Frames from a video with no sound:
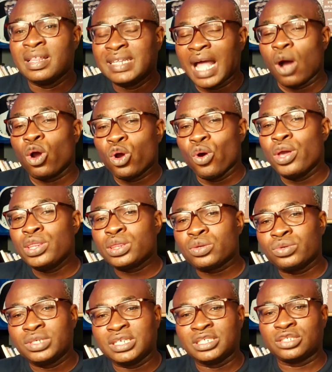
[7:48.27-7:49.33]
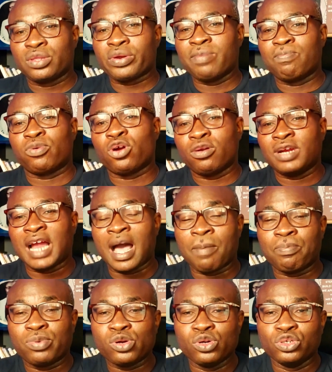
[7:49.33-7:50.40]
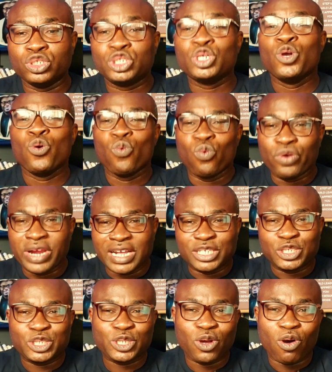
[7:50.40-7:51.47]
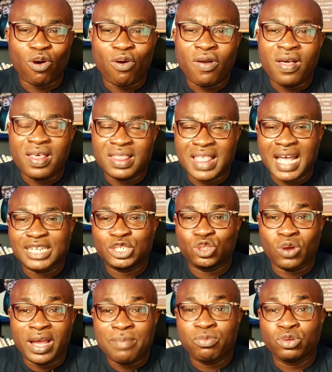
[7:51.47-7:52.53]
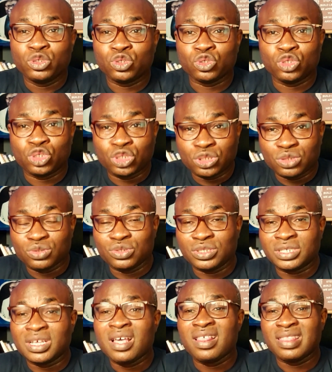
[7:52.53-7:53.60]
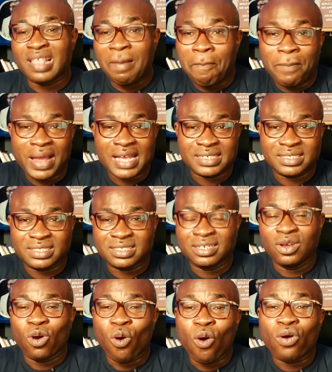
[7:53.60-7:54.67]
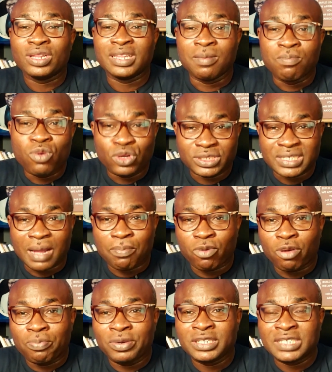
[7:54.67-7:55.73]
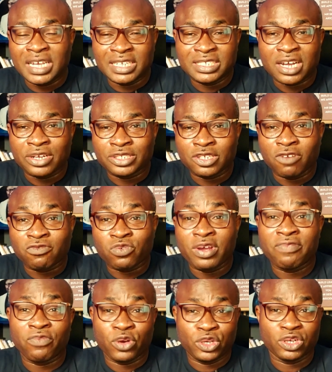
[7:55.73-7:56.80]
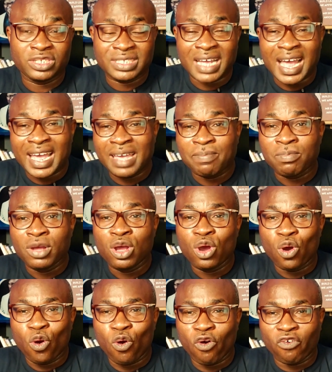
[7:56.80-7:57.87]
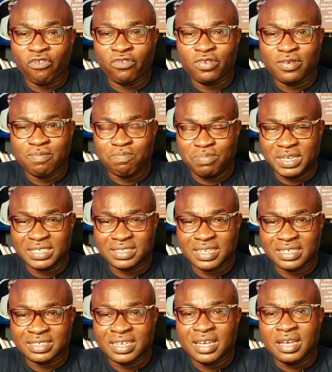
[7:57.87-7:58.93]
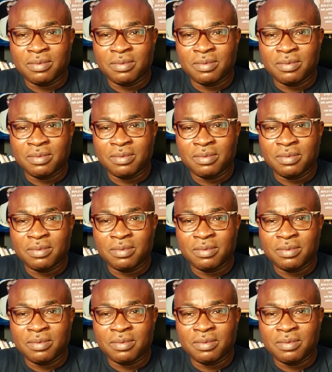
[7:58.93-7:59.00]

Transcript: Now, going through this three-pronged approach would ensure that you're able to choose the best or the most appropriate HR software for your type of business.